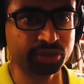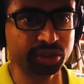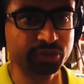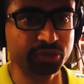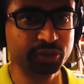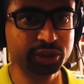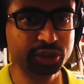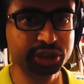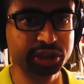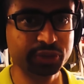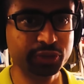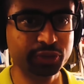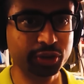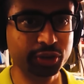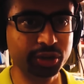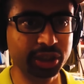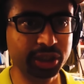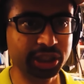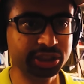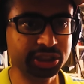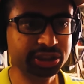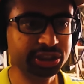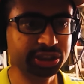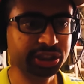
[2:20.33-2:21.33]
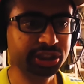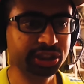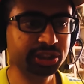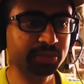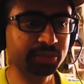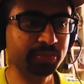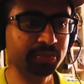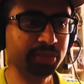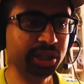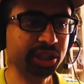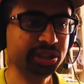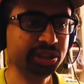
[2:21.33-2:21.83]
First of all, let's see the
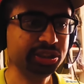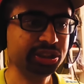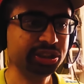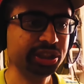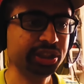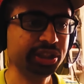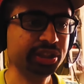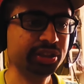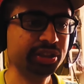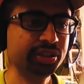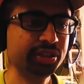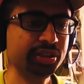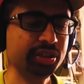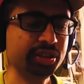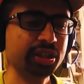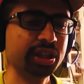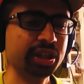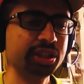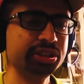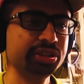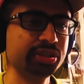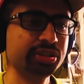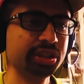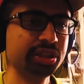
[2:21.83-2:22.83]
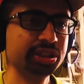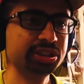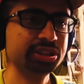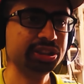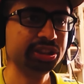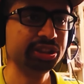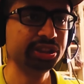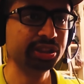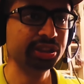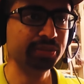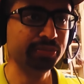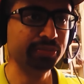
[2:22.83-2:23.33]
blend here. As you can
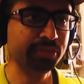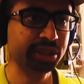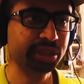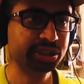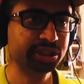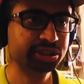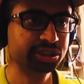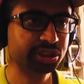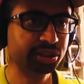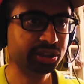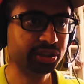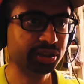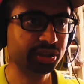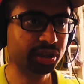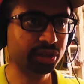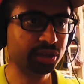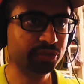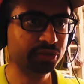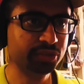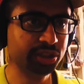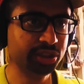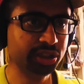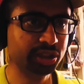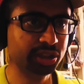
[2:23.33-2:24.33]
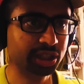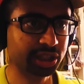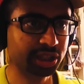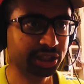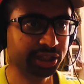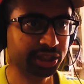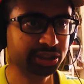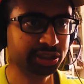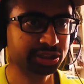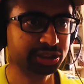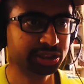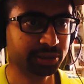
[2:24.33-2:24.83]
see, the mixture of the
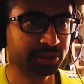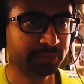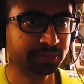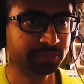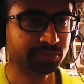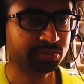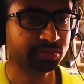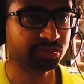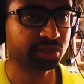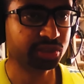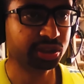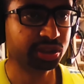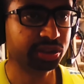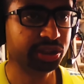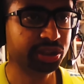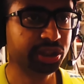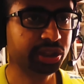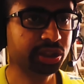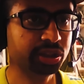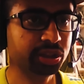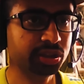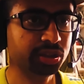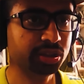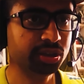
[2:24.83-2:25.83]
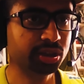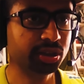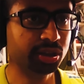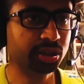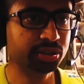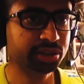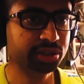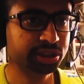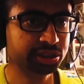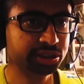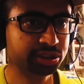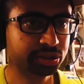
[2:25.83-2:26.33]
lines, the girl on
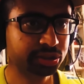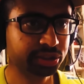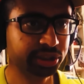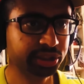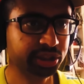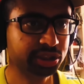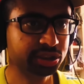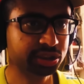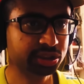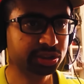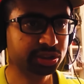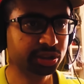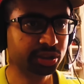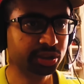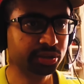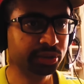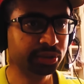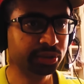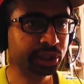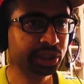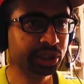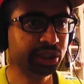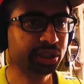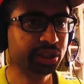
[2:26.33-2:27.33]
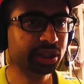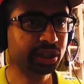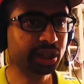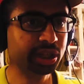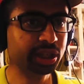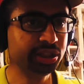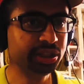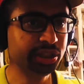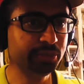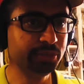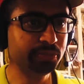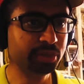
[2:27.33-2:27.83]
the street, the rain and
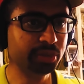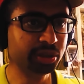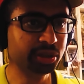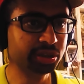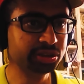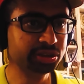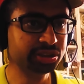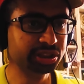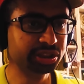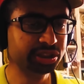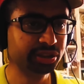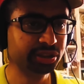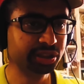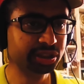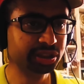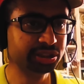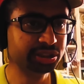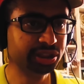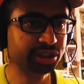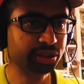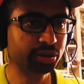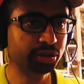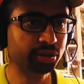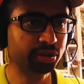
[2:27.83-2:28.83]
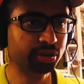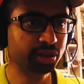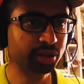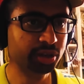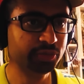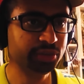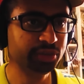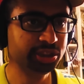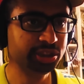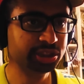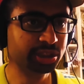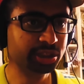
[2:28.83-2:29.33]
the birds. As you can see, all of
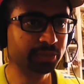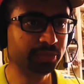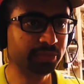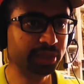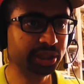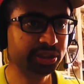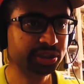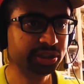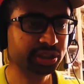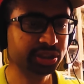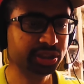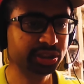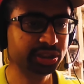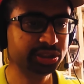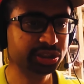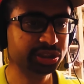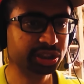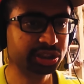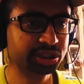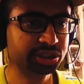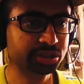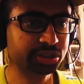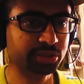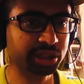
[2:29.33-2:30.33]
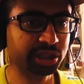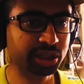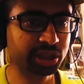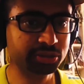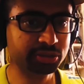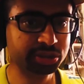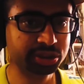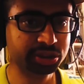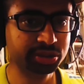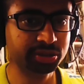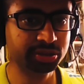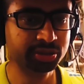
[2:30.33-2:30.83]
these are blended in just one
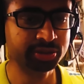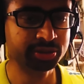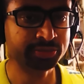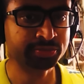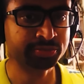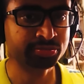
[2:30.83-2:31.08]
outro.